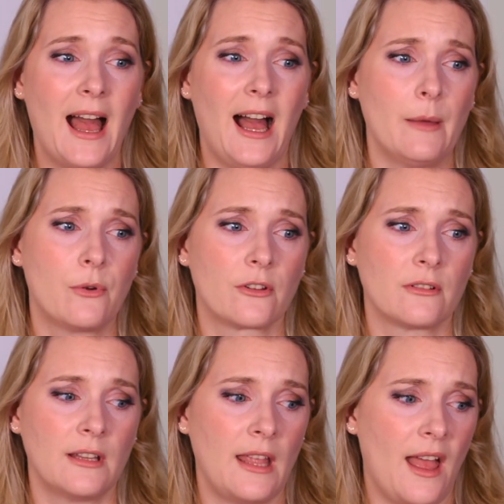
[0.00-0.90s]
I
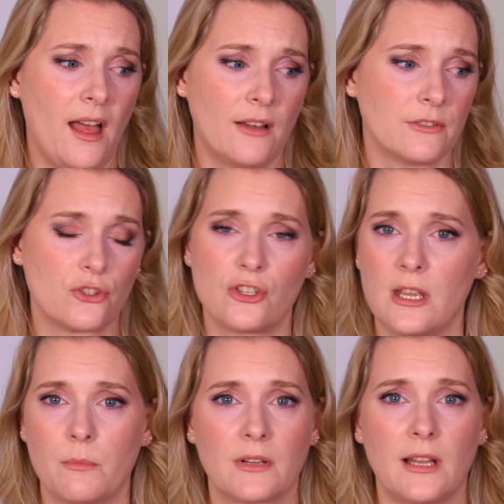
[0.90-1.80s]
personally have a
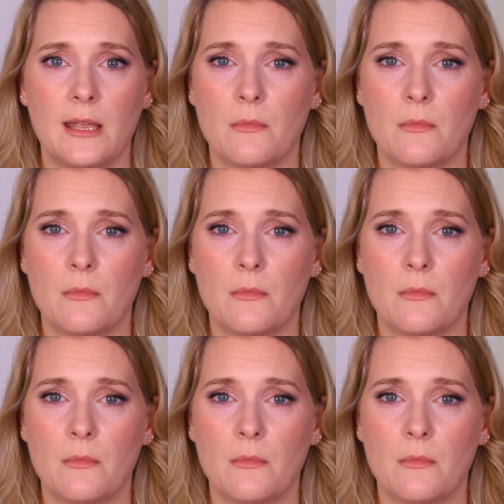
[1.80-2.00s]
cheap clay